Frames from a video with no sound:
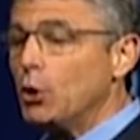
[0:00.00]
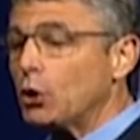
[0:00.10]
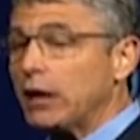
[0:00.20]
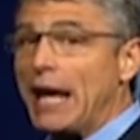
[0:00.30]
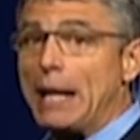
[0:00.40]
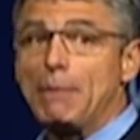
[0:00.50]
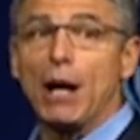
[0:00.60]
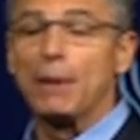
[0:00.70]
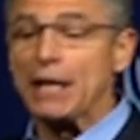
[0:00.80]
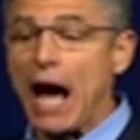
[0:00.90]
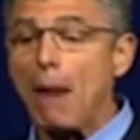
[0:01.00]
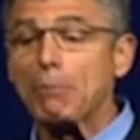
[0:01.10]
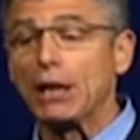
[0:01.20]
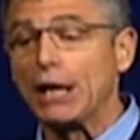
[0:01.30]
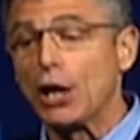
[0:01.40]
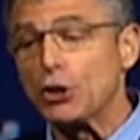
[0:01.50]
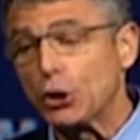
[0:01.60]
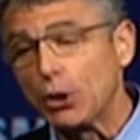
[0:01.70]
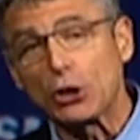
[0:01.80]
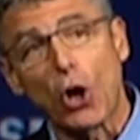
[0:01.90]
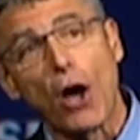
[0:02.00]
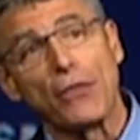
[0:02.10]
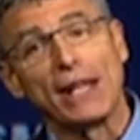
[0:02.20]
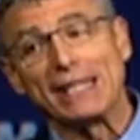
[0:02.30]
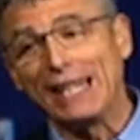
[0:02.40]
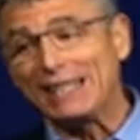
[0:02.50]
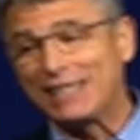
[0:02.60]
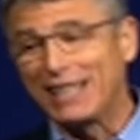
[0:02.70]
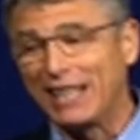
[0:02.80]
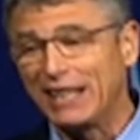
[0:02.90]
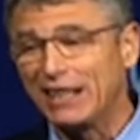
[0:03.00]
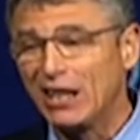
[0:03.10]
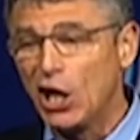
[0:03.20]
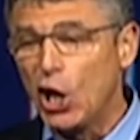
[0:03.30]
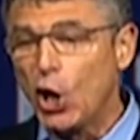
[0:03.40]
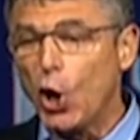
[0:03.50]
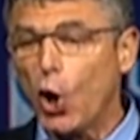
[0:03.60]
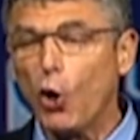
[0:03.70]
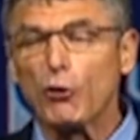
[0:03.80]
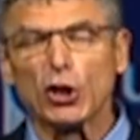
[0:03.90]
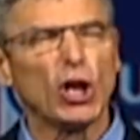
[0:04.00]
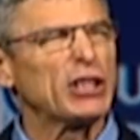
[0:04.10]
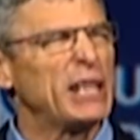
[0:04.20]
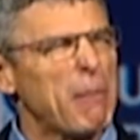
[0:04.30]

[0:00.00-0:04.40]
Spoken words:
who claim a monopoly on Jewish authenticity overlook the